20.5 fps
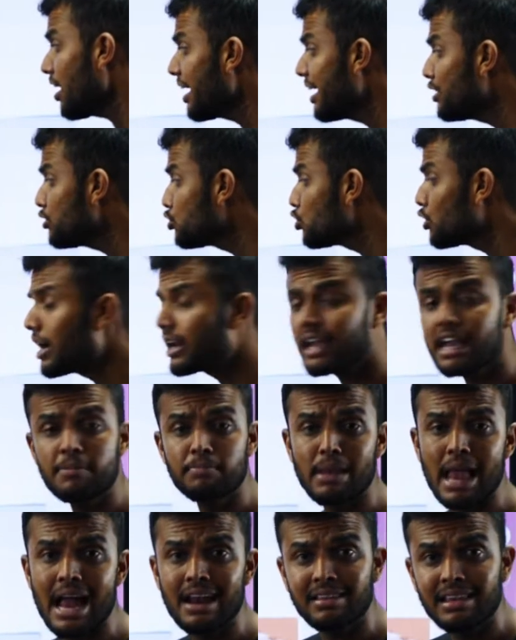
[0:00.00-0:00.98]
In sugar
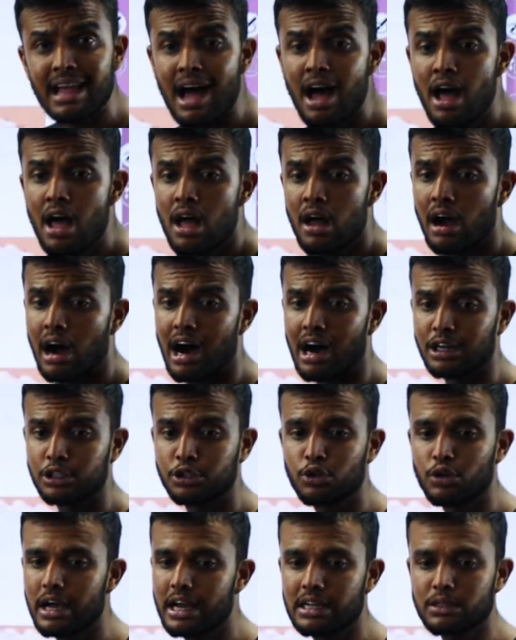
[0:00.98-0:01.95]
cane plant, the
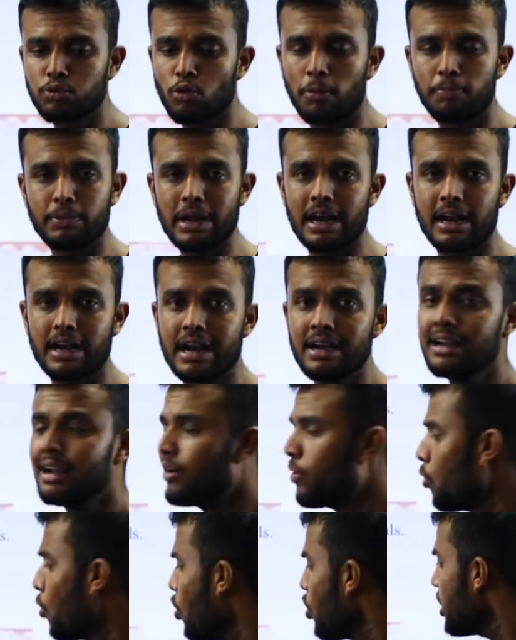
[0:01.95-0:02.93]
sugar is obtained, right?
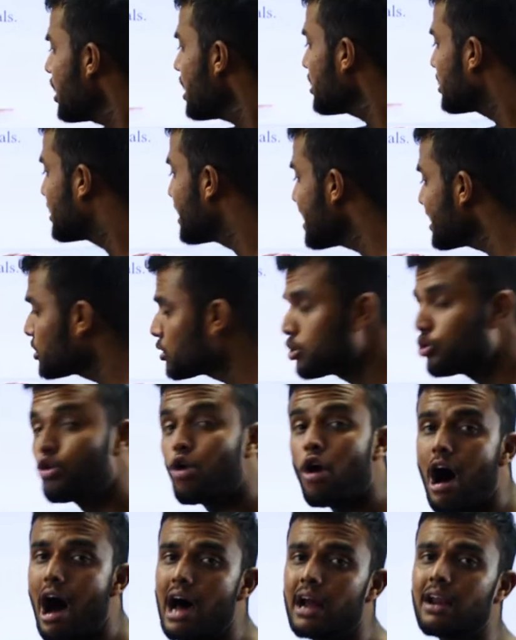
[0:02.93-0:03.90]
Only these two
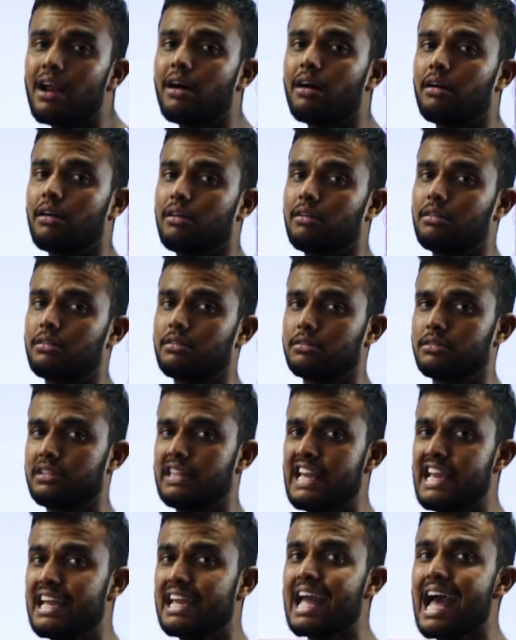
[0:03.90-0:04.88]
are
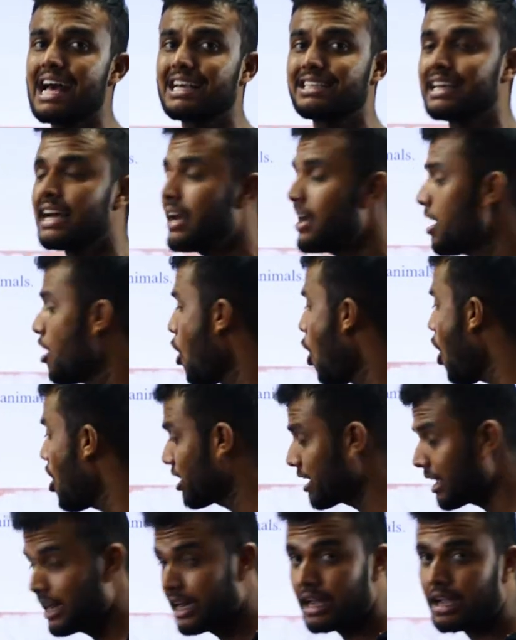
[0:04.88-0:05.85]
think as an
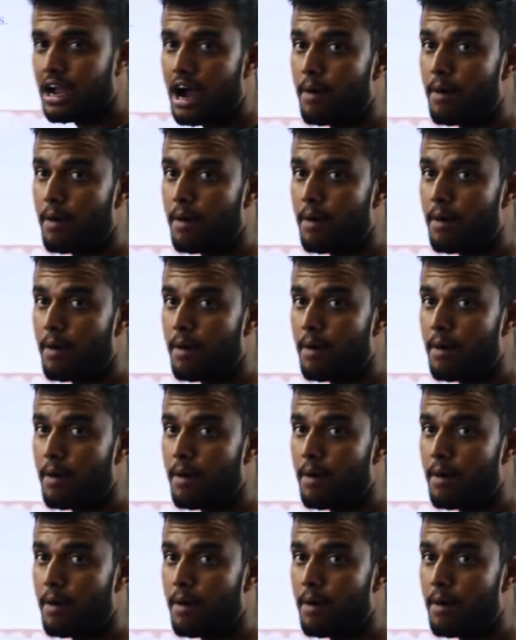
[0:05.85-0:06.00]
organic